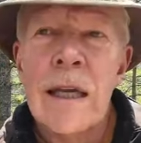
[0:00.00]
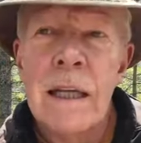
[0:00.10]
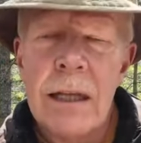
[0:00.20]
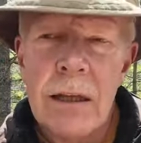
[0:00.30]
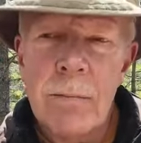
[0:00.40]

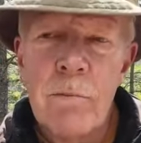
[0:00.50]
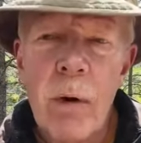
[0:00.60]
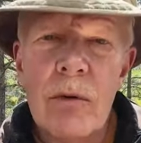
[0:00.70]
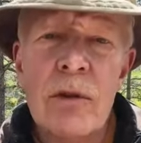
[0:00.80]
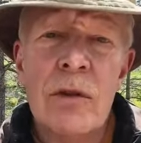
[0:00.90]
get the
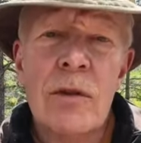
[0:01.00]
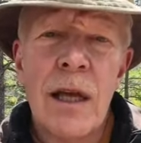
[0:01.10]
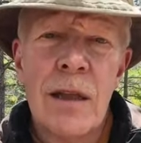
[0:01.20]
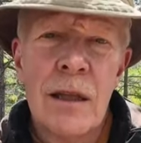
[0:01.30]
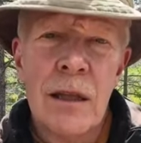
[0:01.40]
most
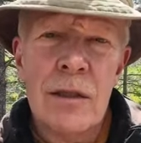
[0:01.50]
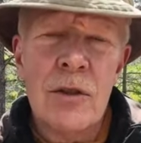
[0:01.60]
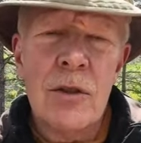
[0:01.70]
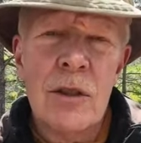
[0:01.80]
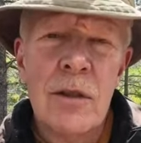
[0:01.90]
that the
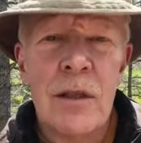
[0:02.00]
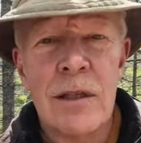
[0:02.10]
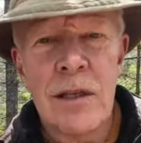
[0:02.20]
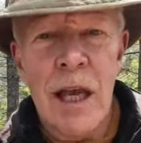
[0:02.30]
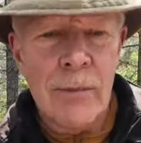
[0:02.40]
steel
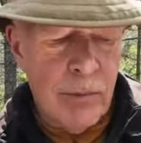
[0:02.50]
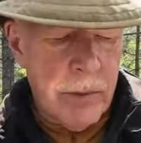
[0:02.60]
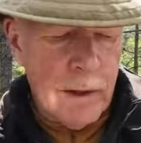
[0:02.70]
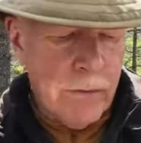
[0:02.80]
is capable